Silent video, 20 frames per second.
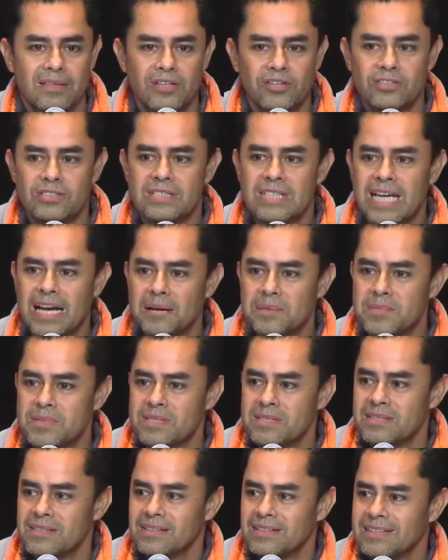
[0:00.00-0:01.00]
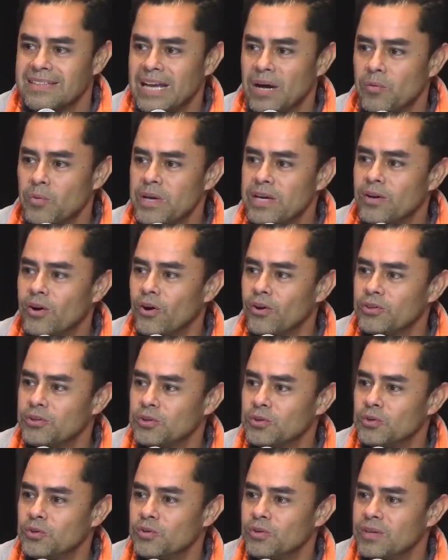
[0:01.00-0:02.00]
There's times that we go
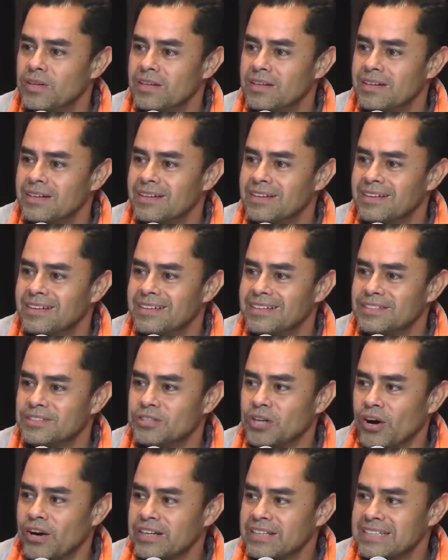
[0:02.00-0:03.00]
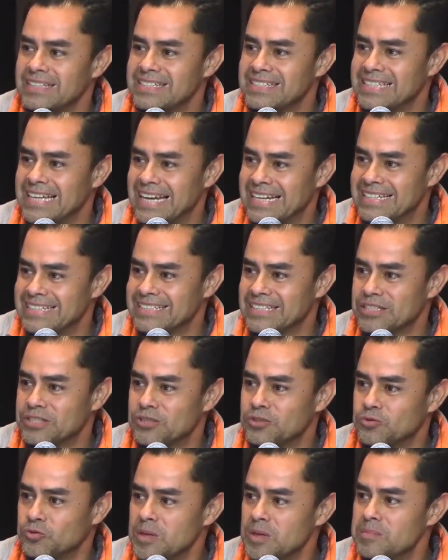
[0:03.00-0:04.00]
through darkness that is
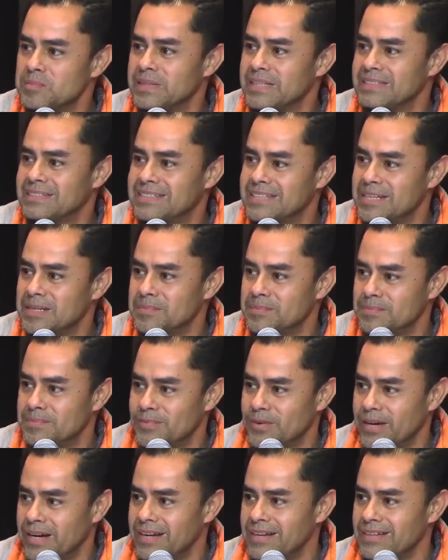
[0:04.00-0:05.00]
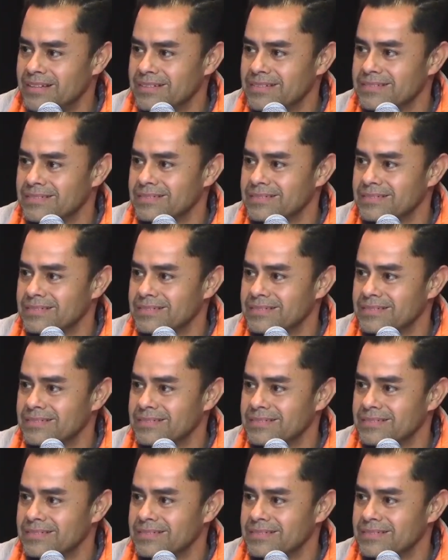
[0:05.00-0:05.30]
extremely deep, right?